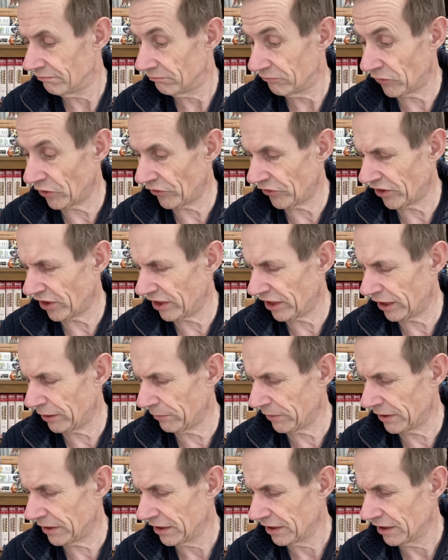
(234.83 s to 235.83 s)
Not certainly
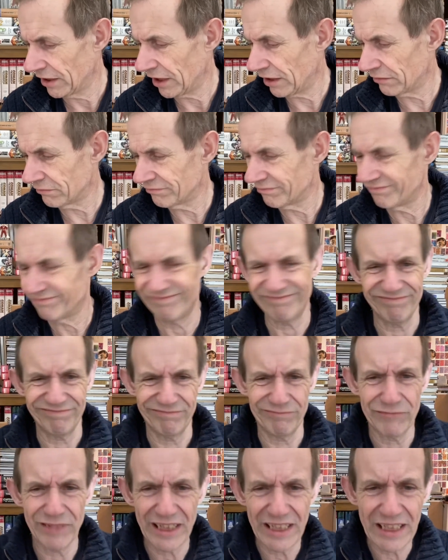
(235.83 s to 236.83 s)
anyway. Oh,
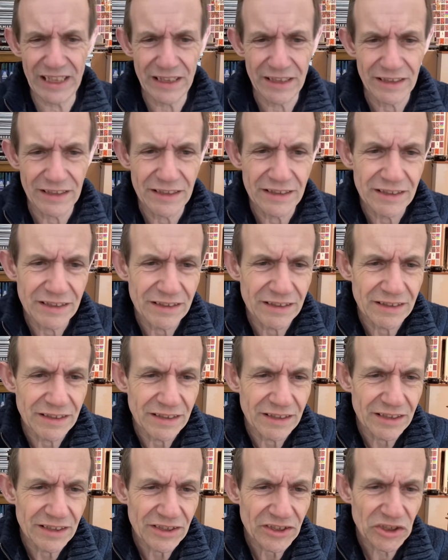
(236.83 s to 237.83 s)
really?
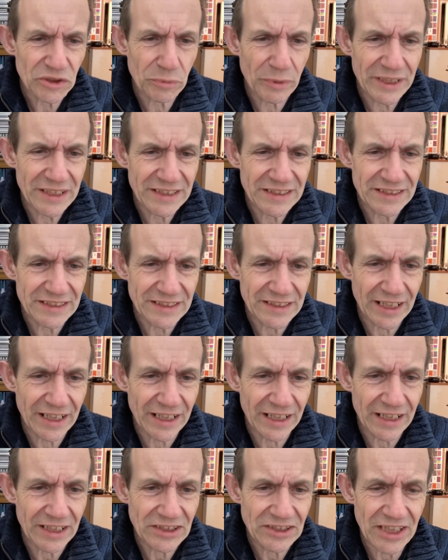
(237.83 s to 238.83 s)
Sweet
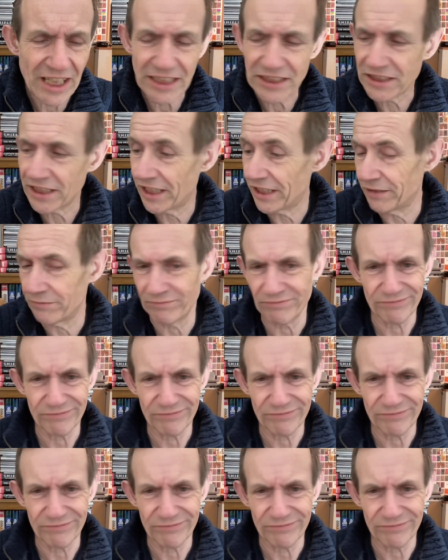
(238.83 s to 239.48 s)
stinky sachet.